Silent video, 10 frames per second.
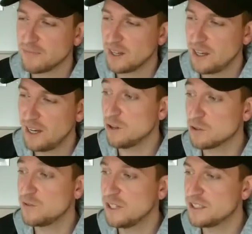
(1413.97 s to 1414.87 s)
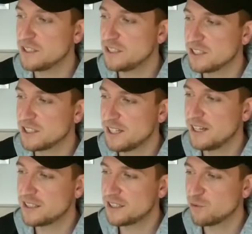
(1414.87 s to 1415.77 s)
in those vintages and
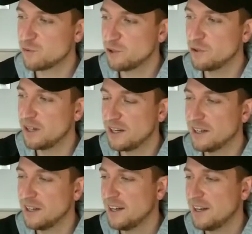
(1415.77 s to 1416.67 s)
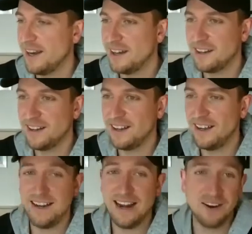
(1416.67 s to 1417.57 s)
tasting the fruit and
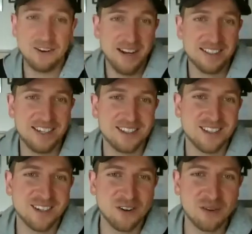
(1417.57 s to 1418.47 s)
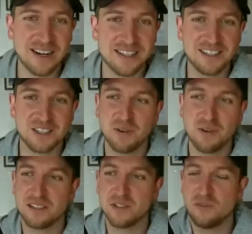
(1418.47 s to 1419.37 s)
now going back tasting the
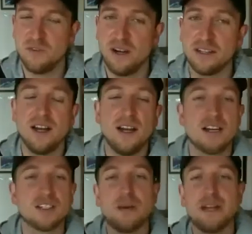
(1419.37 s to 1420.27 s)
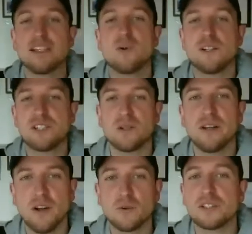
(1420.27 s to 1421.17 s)
wines is always fun. So my last question
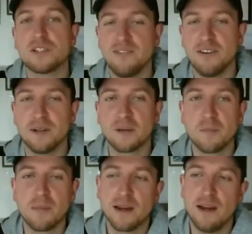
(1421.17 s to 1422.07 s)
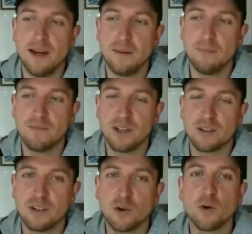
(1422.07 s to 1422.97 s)
about the 07,
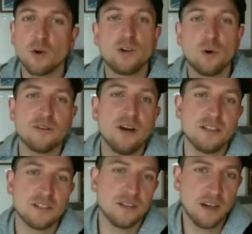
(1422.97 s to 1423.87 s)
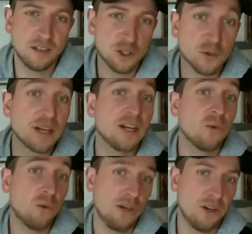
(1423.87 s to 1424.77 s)
your thoughts on
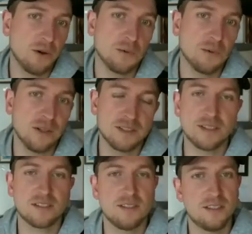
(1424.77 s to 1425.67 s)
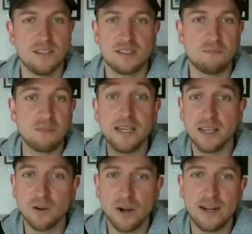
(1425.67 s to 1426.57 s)
drinking window. Is this
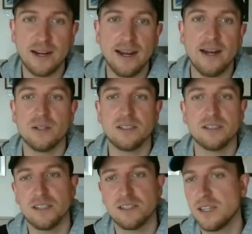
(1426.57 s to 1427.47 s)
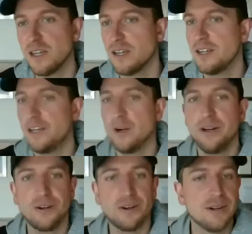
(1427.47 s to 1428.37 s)
peaking right now? Is this
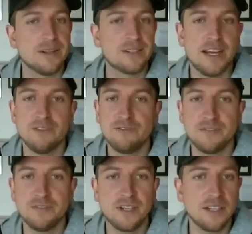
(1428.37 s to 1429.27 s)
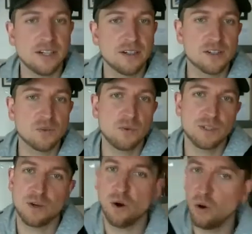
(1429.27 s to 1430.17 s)
another 10, 15 years?
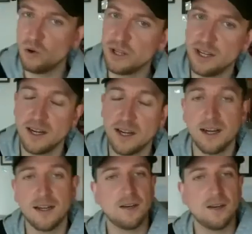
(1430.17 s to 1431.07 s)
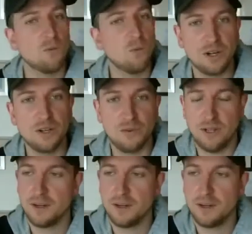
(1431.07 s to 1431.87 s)
Would you hold it? What do you think?